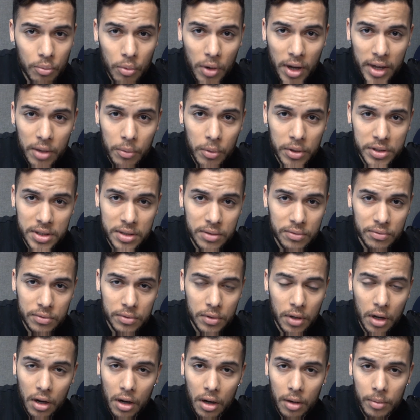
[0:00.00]
he wasn't
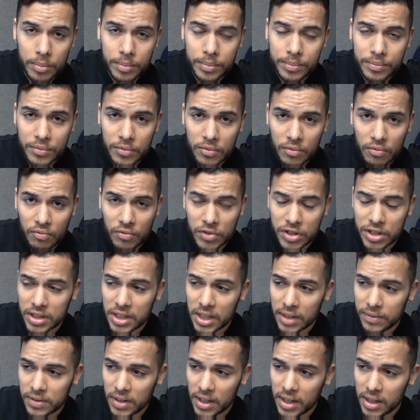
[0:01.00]

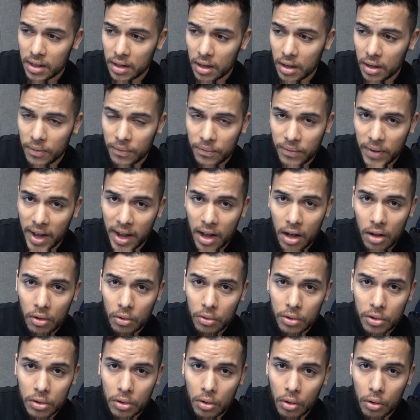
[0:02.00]
received a foul
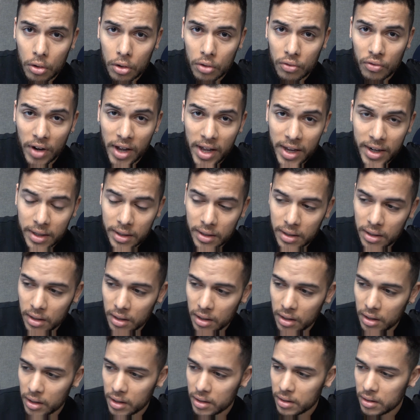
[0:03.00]
or a red.
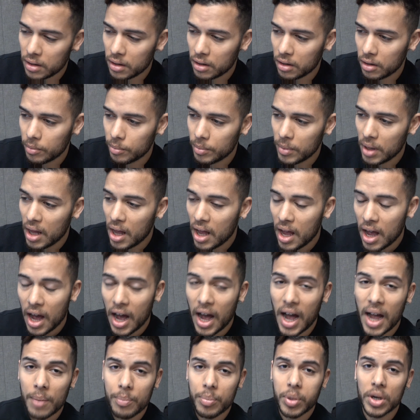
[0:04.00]
And
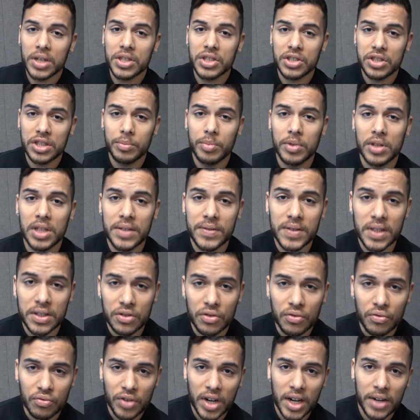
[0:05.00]
I personally believe that
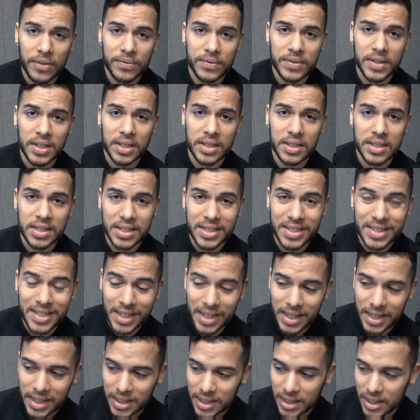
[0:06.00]
the ref didn't
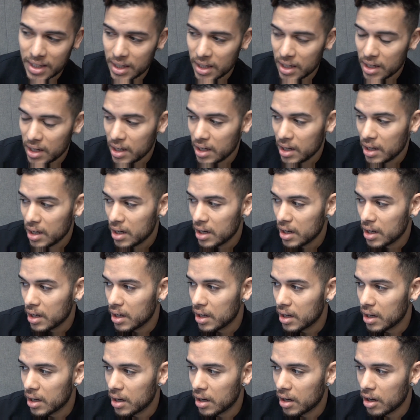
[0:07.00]
see it.
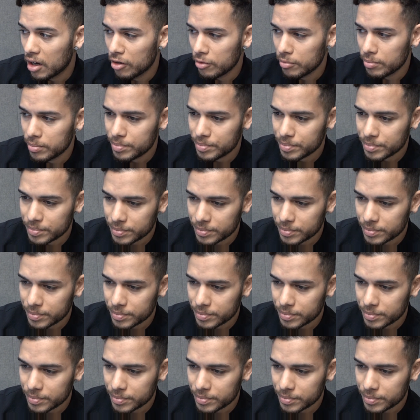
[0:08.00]
But